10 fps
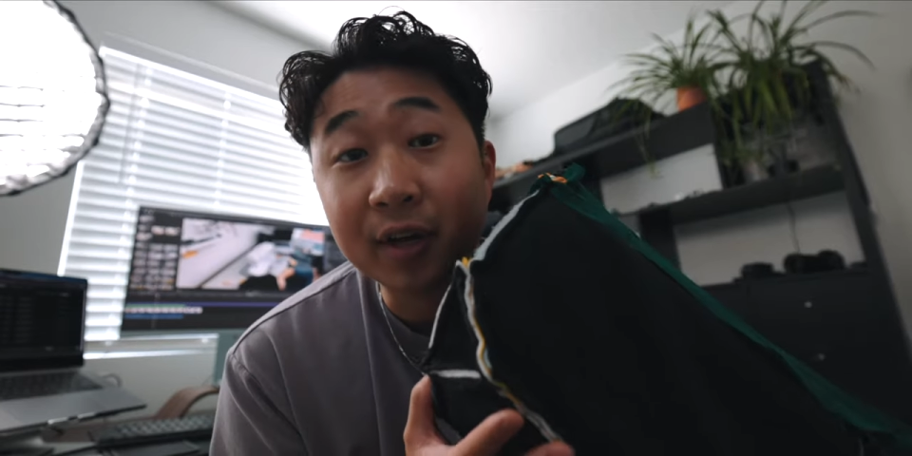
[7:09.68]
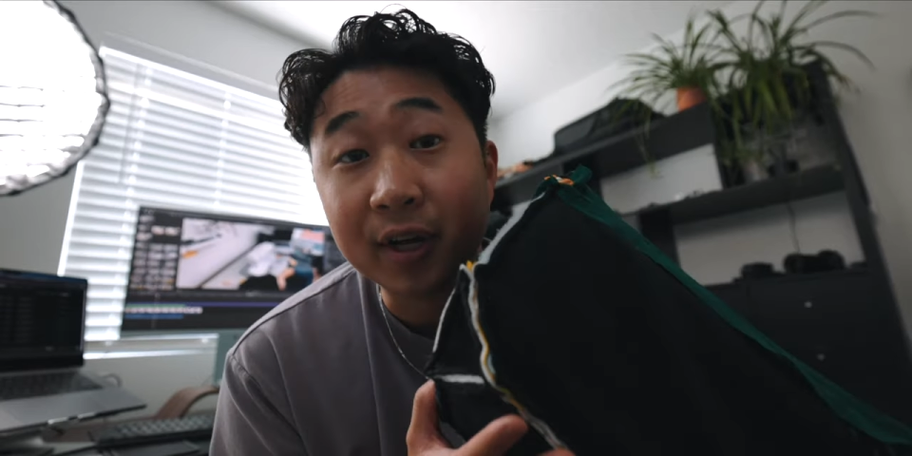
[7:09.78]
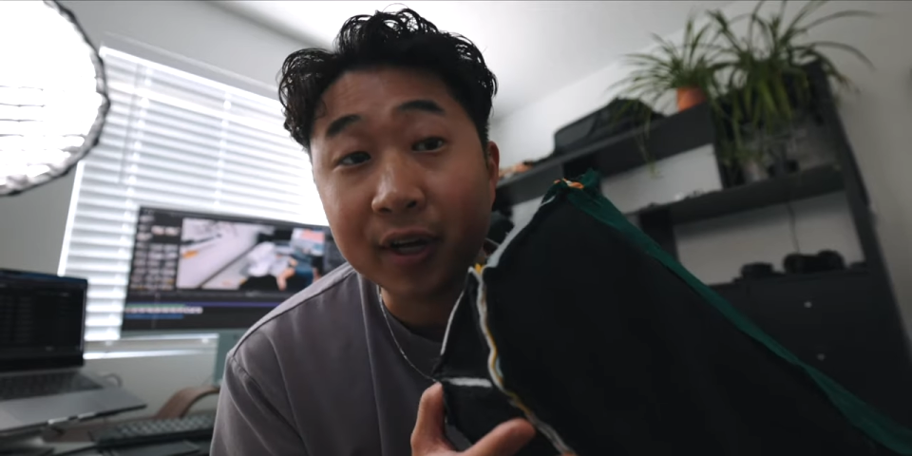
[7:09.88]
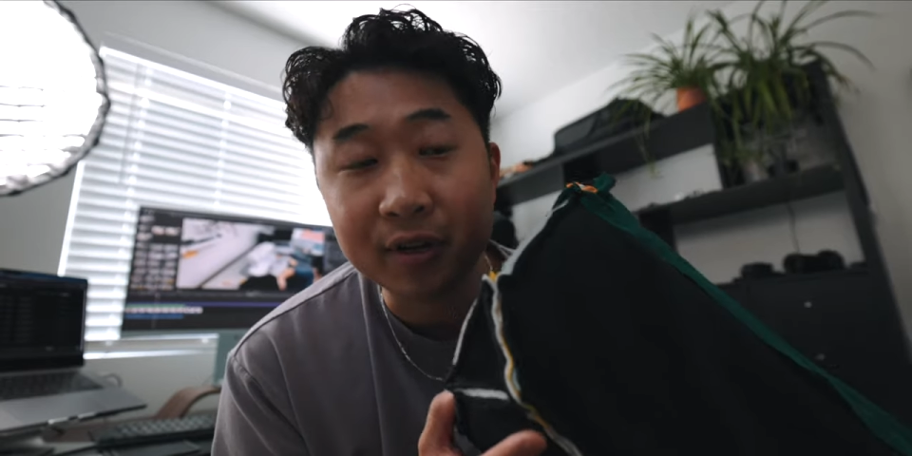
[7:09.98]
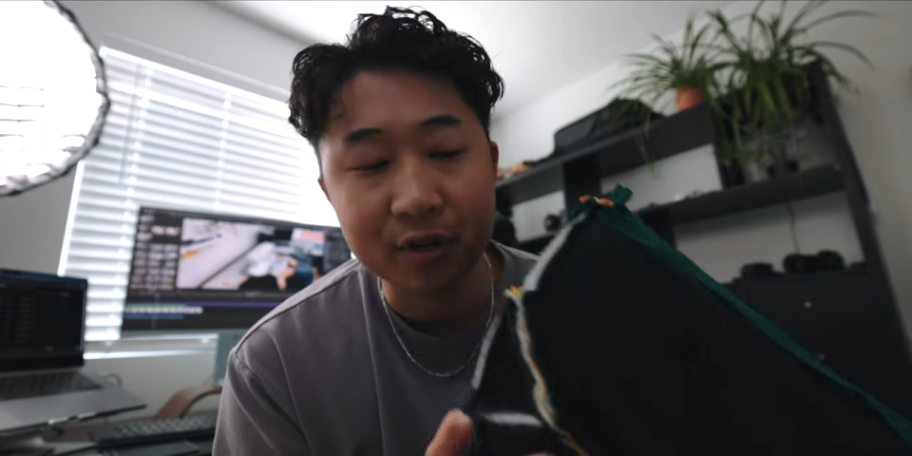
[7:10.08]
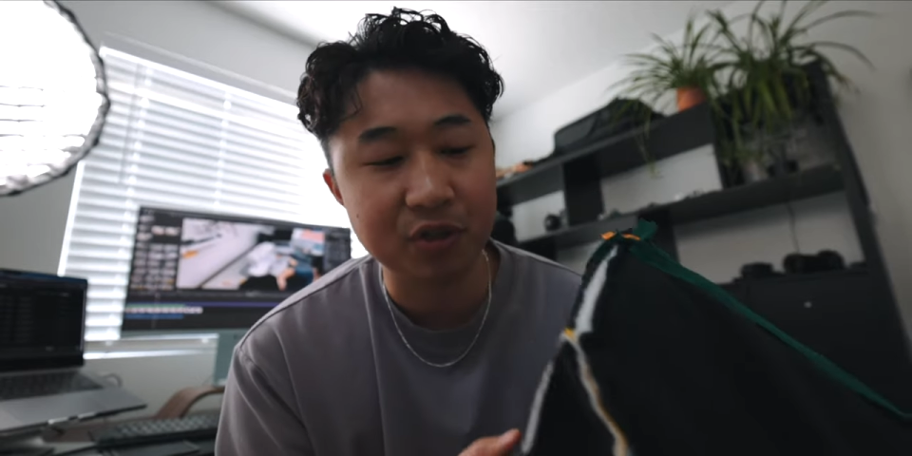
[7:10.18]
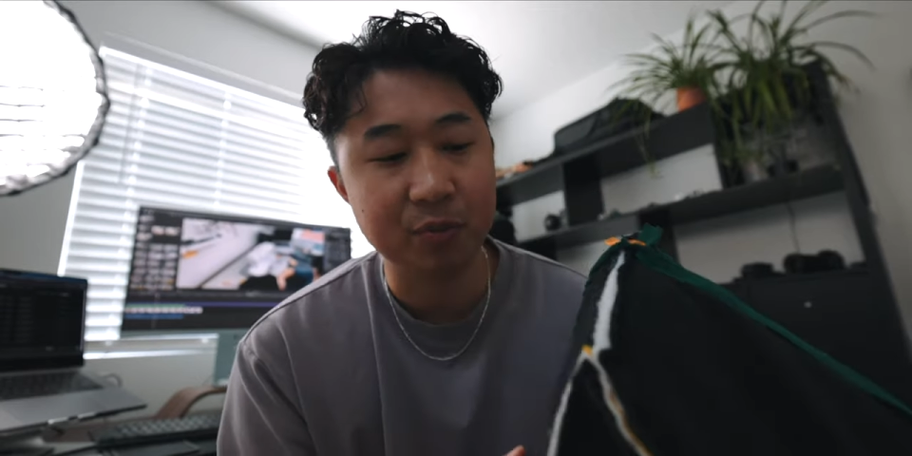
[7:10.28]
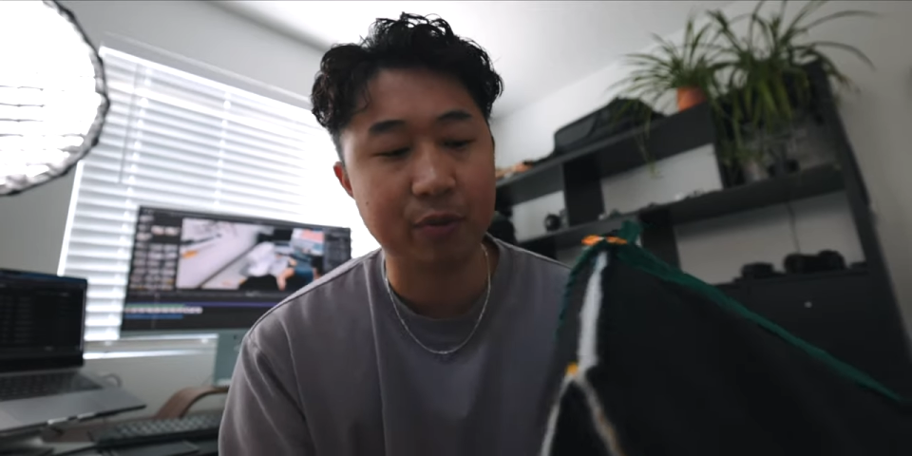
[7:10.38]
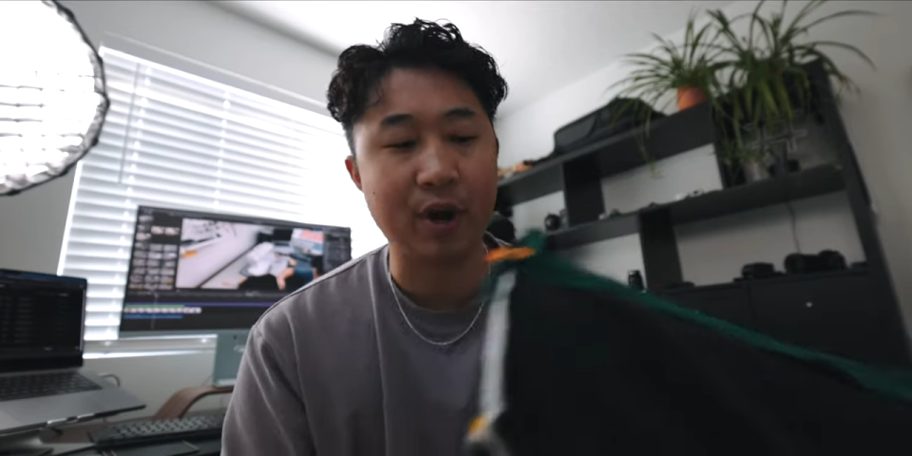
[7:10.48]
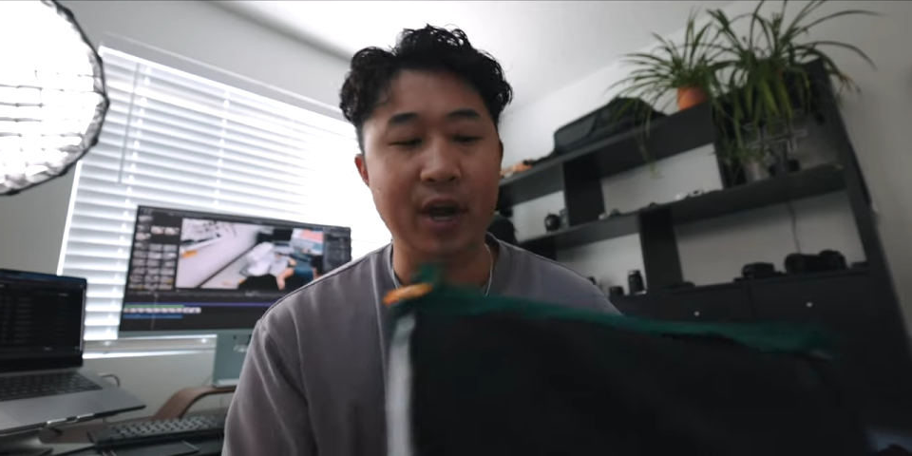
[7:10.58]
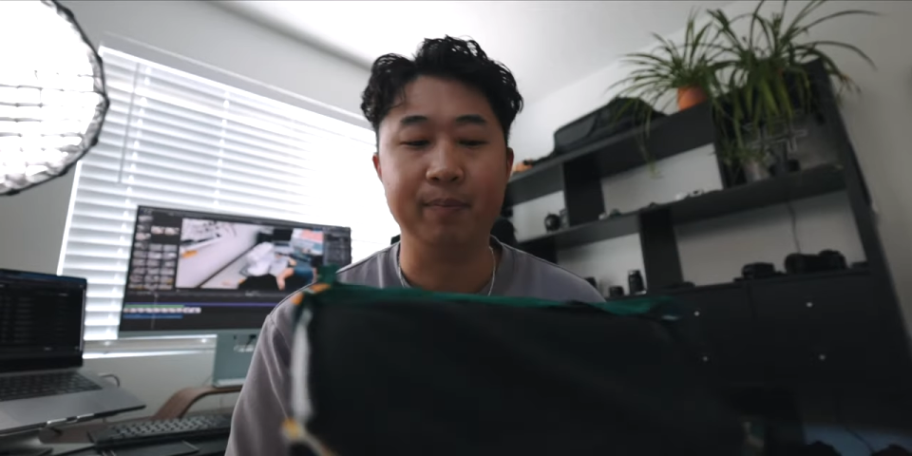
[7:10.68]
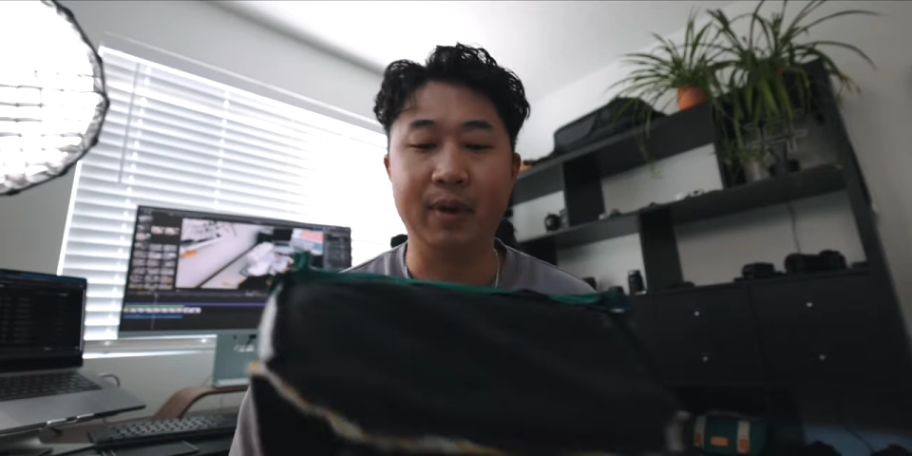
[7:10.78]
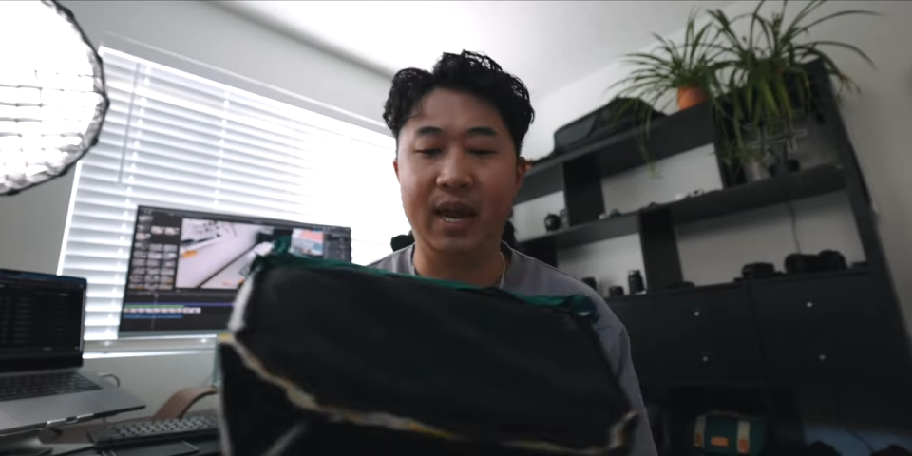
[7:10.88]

looking super great.